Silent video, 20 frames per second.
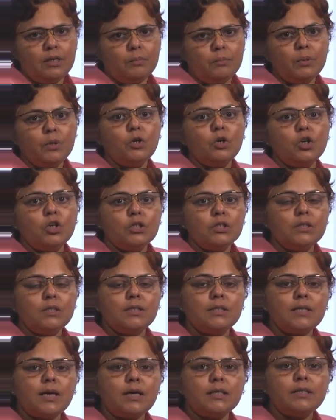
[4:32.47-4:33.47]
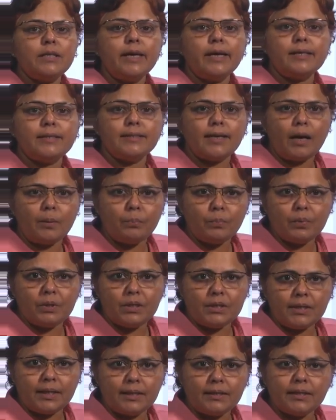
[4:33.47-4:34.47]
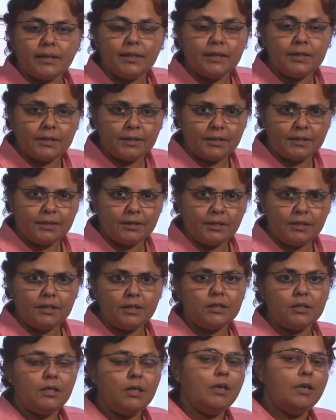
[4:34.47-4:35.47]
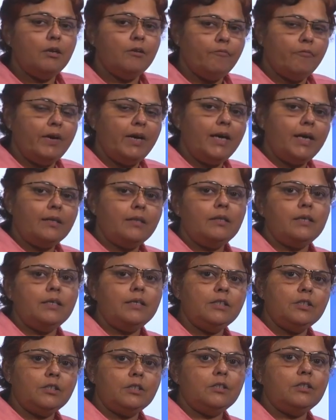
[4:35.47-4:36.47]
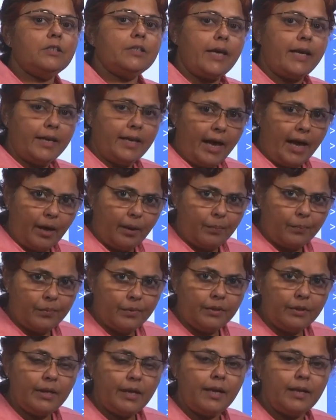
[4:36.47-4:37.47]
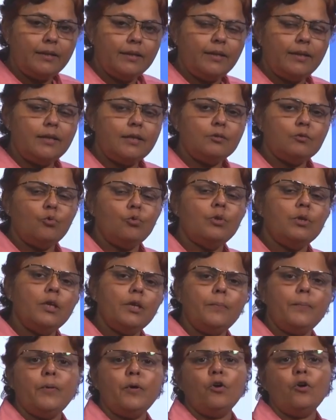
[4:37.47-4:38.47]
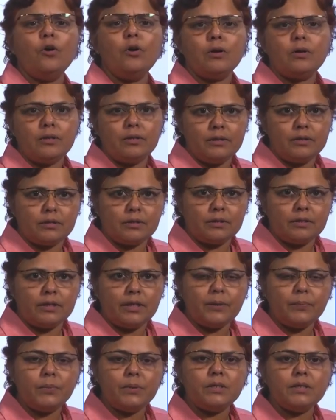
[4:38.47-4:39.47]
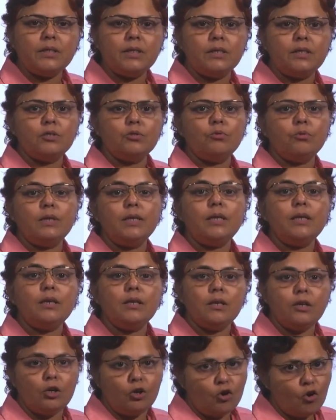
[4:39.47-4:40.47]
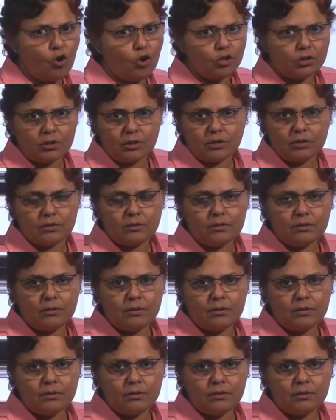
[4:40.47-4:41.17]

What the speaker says: because these are the examples and the instances where the instance can happen and there is only pure risk, that means there is only loss.